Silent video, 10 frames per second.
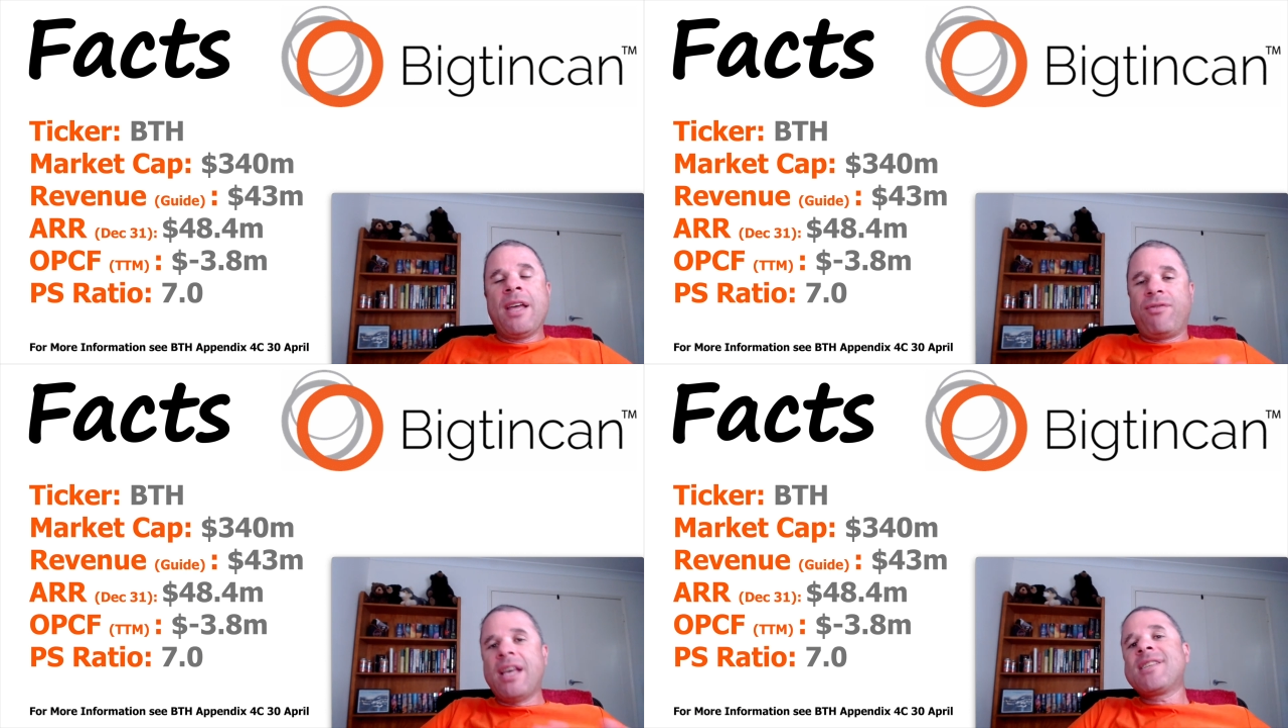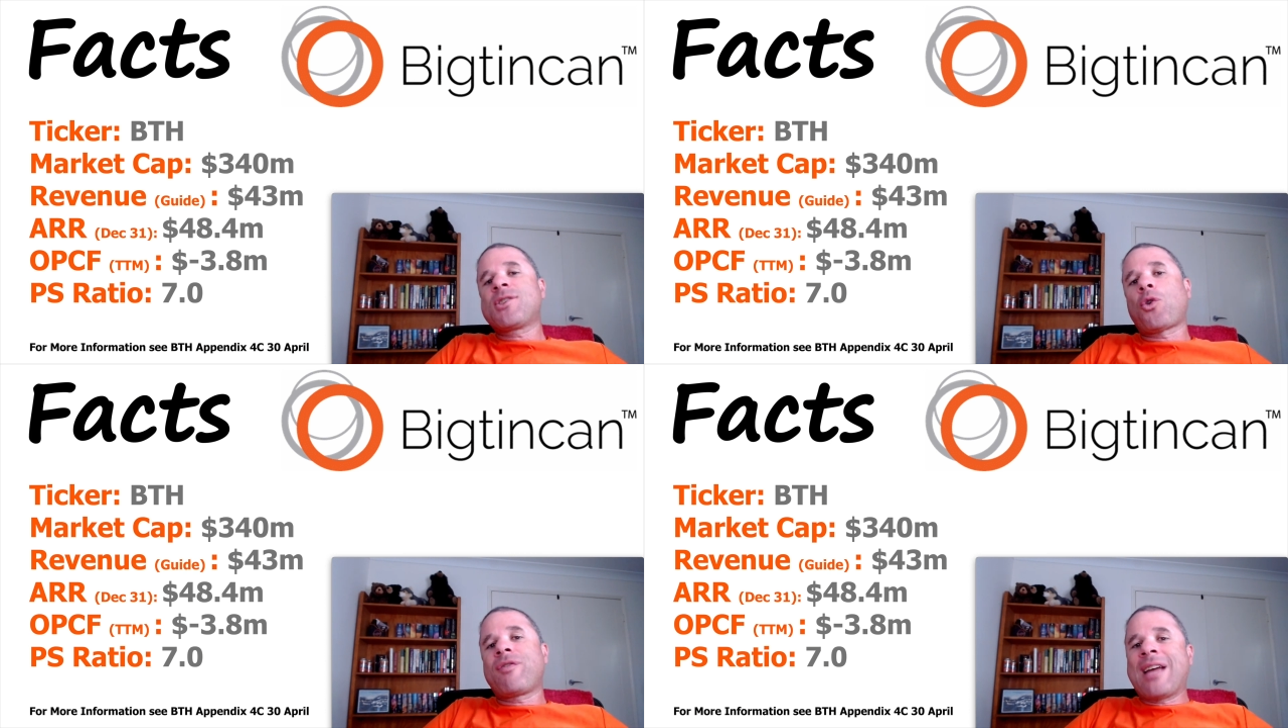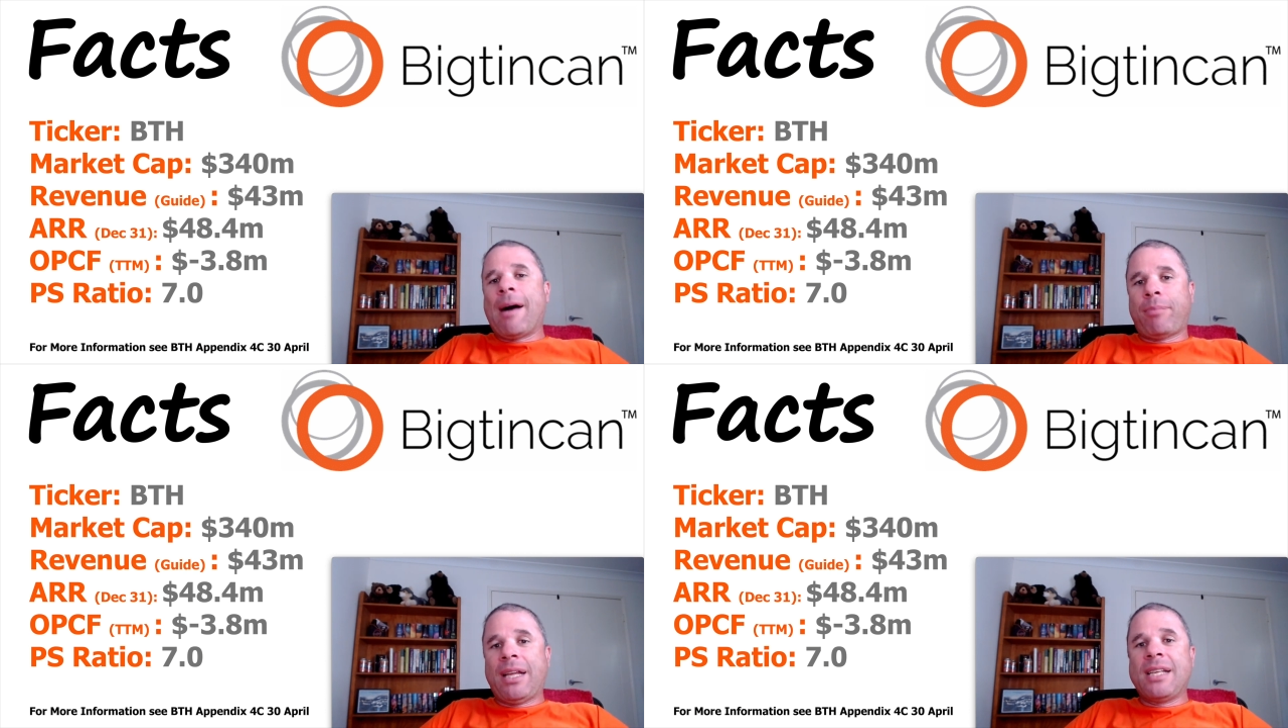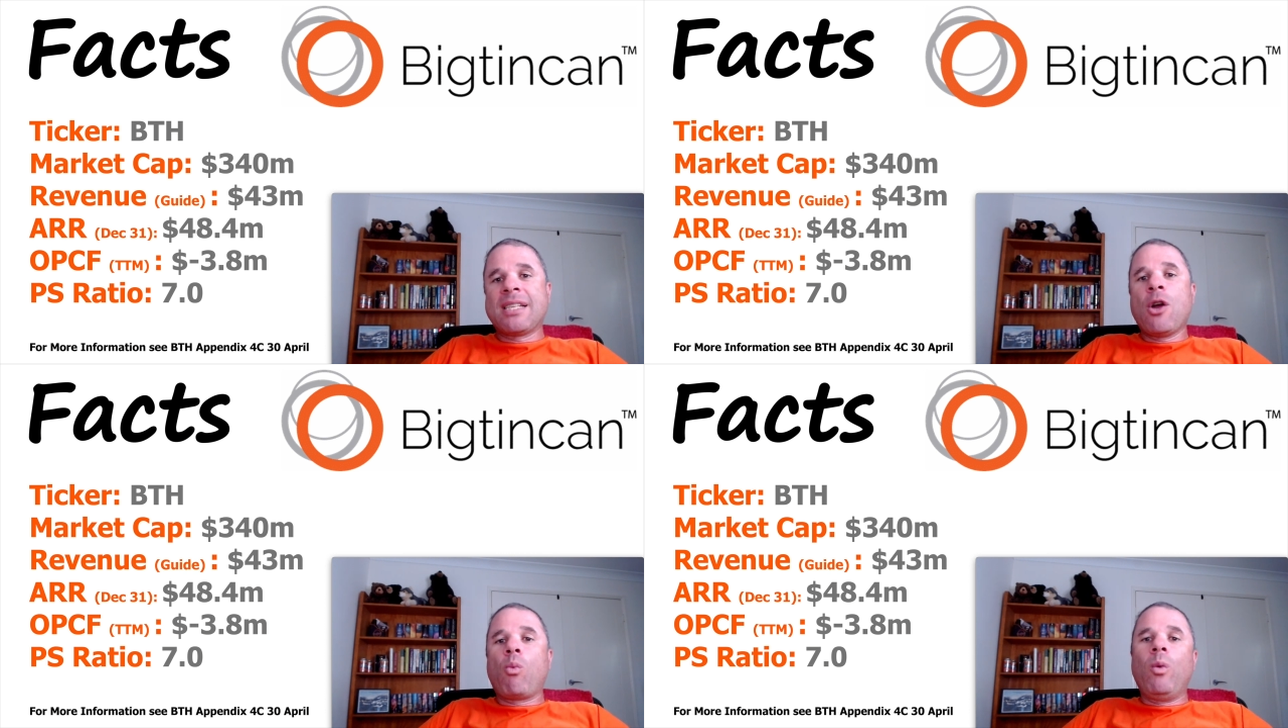these sort of companies
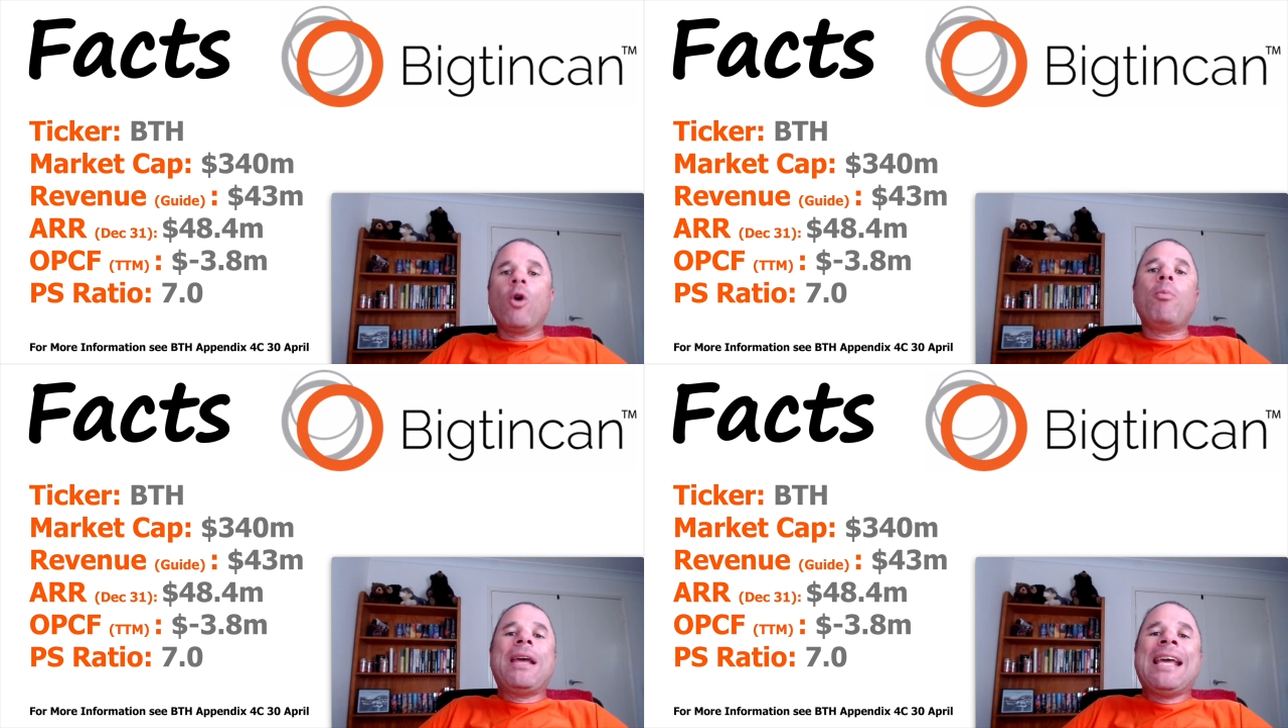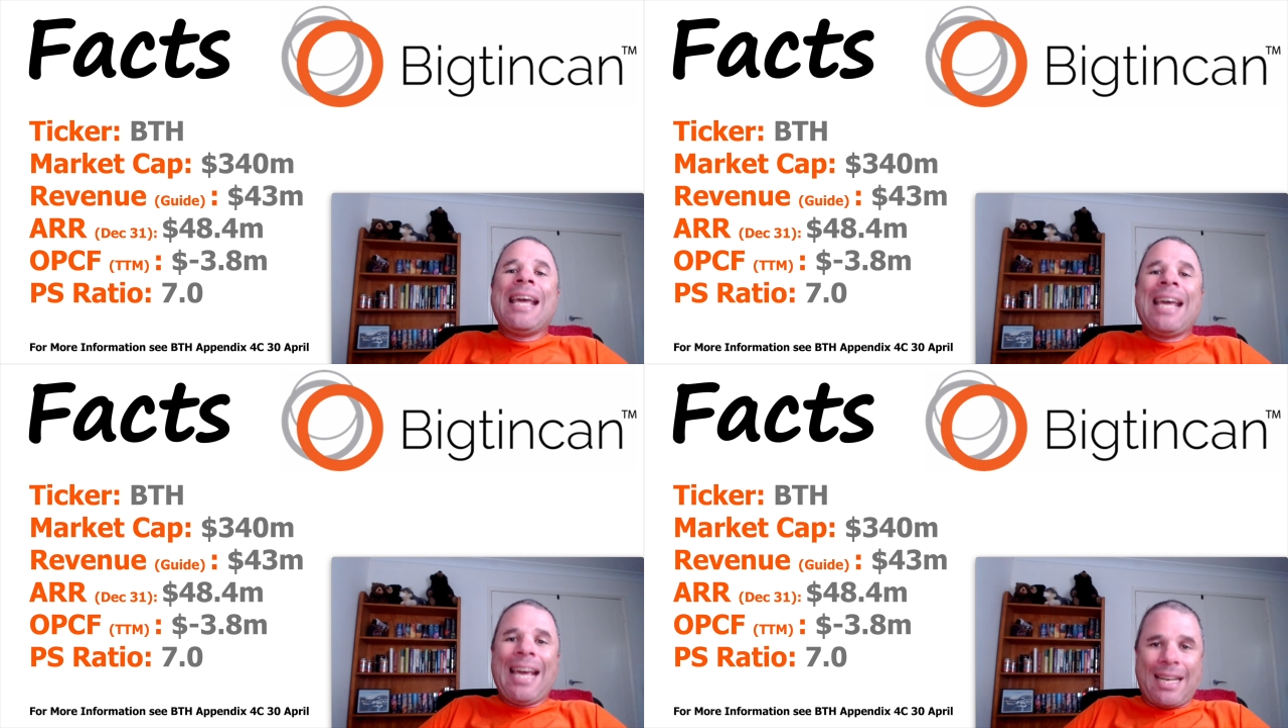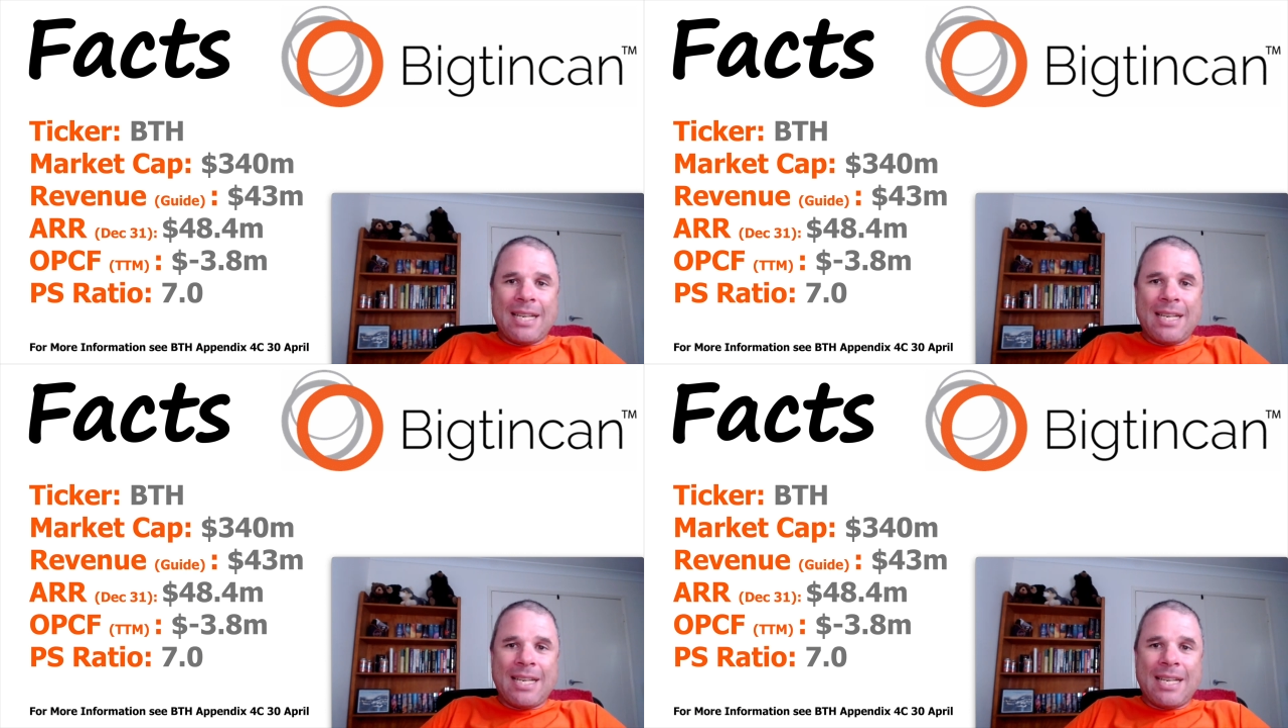will be hit,